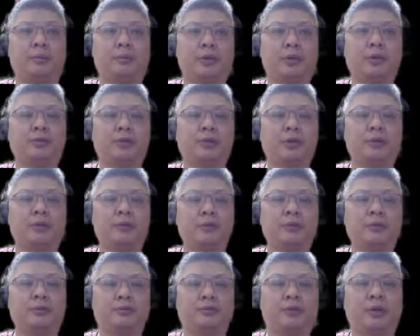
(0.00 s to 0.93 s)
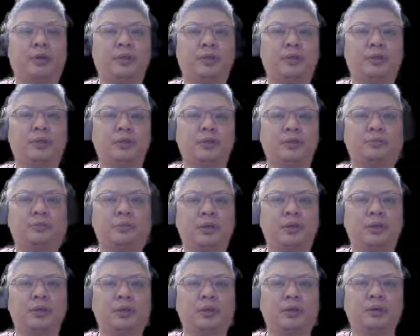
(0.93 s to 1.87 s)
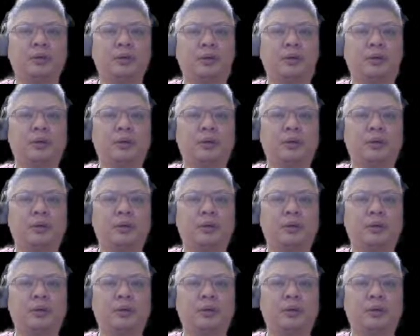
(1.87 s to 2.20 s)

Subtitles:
Red tried to defend in this manner,